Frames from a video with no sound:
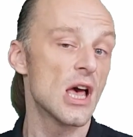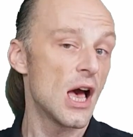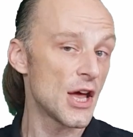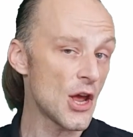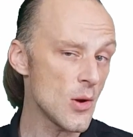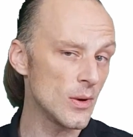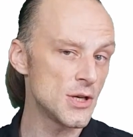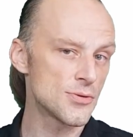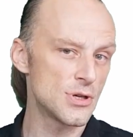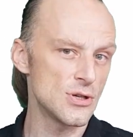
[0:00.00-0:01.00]
and I will
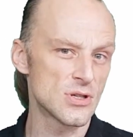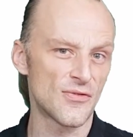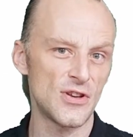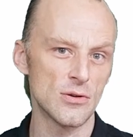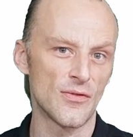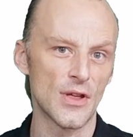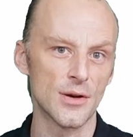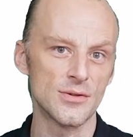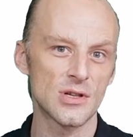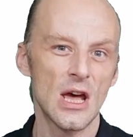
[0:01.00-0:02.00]
introduce a few of
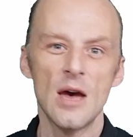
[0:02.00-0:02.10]
those.